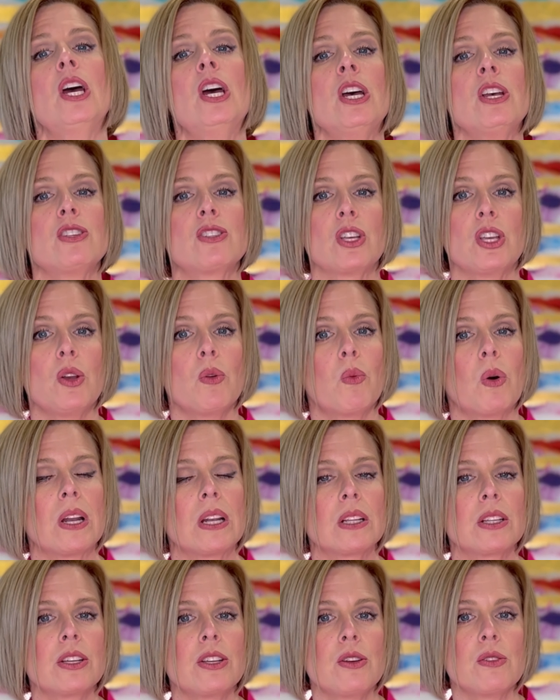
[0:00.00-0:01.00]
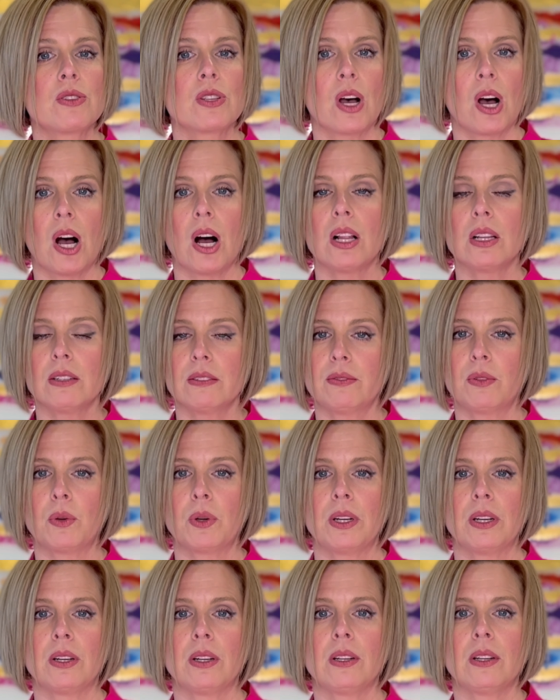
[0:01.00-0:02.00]
So you want to use olive
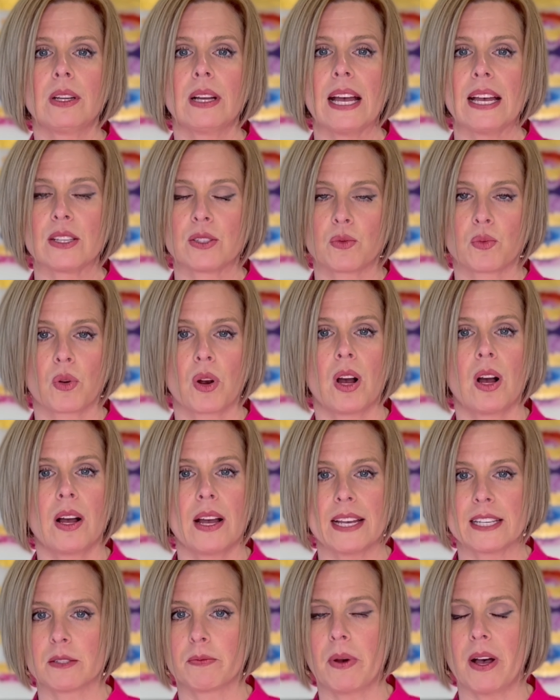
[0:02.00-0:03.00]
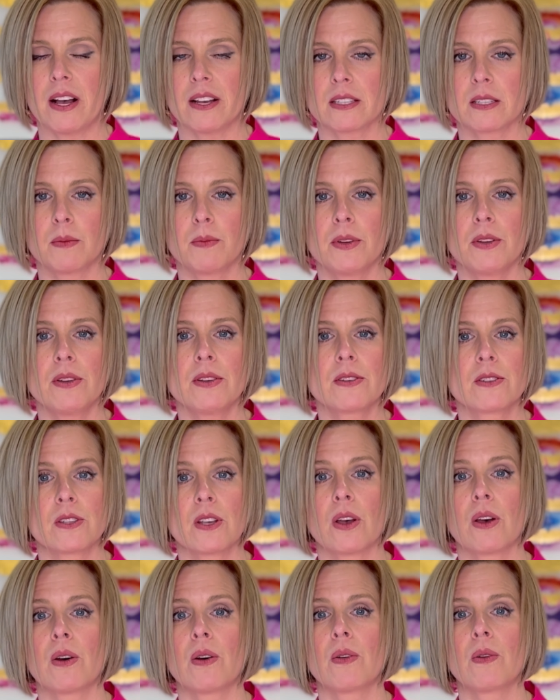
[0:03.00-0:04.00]
oil as raw as possible,
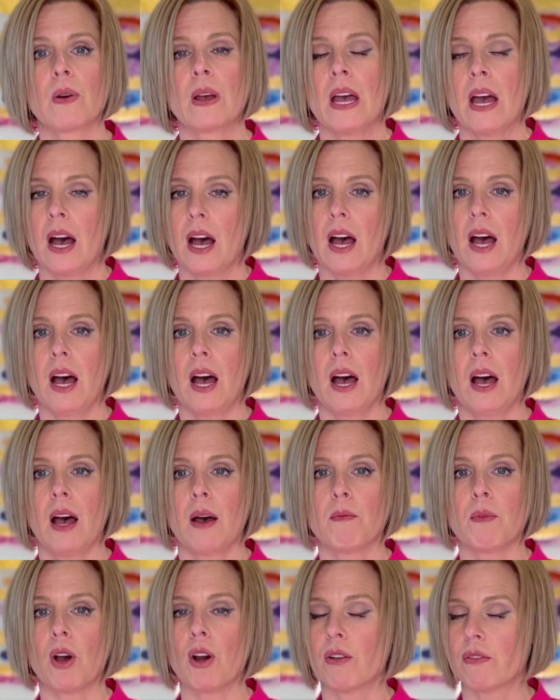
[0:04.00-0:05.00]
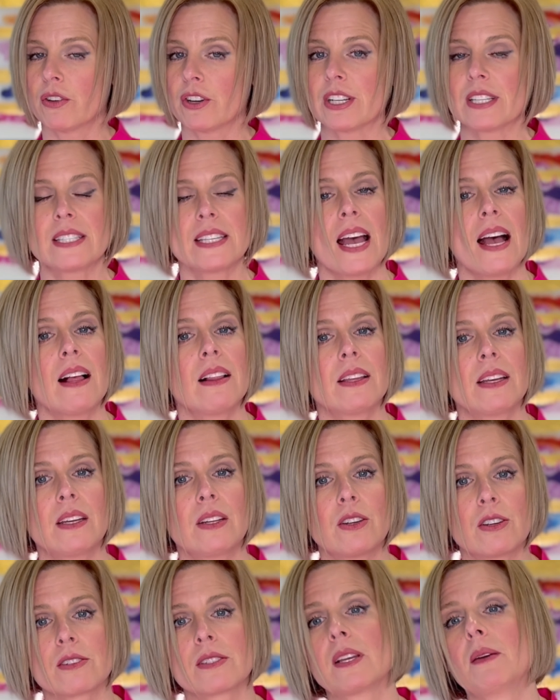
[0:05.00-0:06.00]
so over a salad
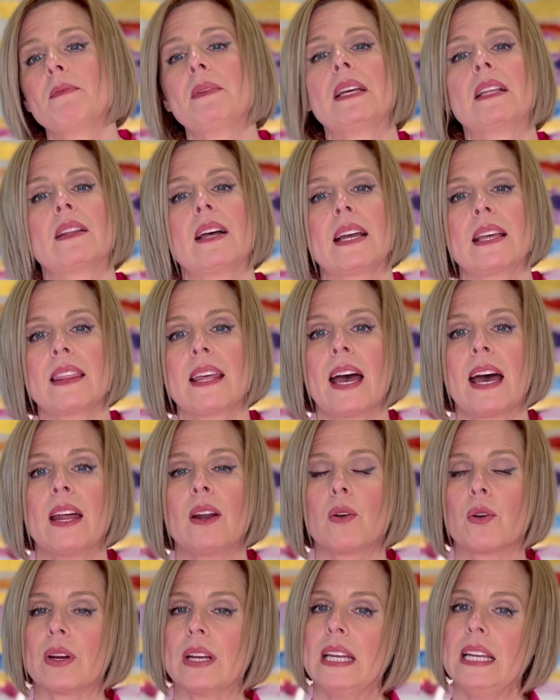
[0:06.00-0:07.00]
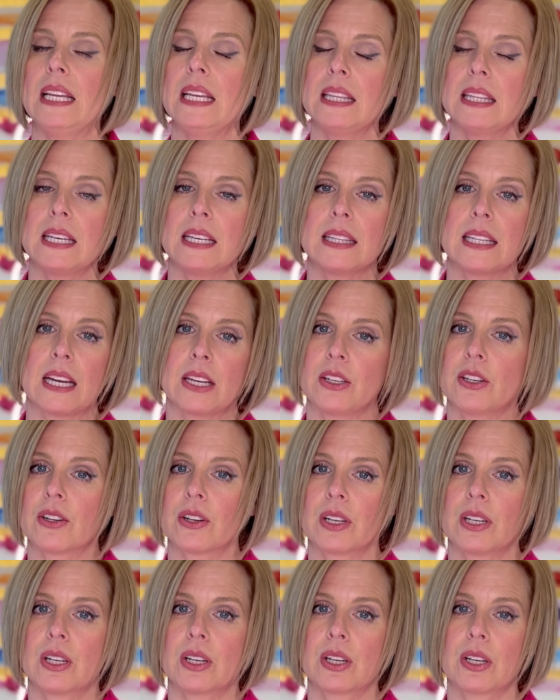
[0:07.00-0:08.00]
or something like that, or anything that you're
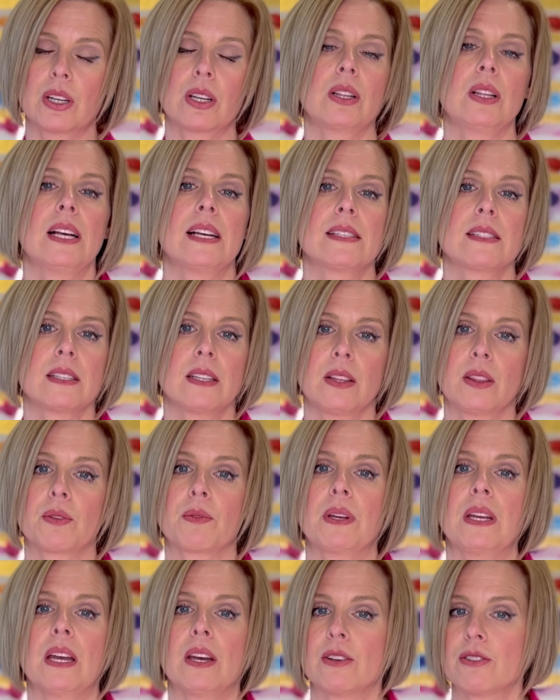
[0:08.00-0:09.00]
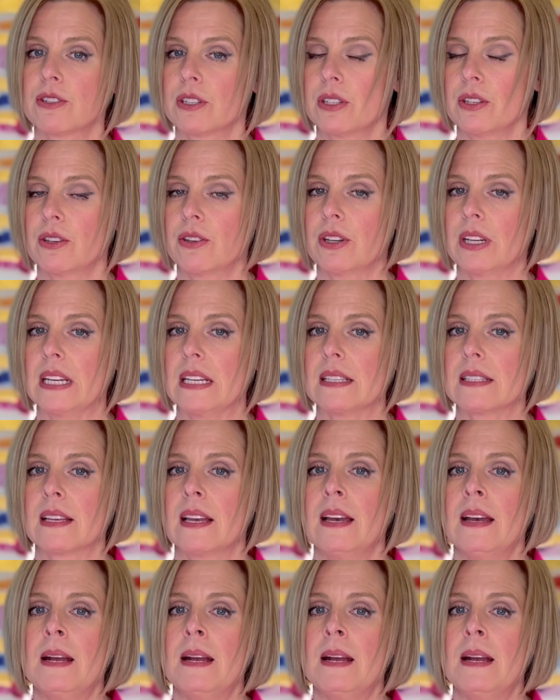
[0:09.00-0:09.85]
going to cook less than 300 degrees.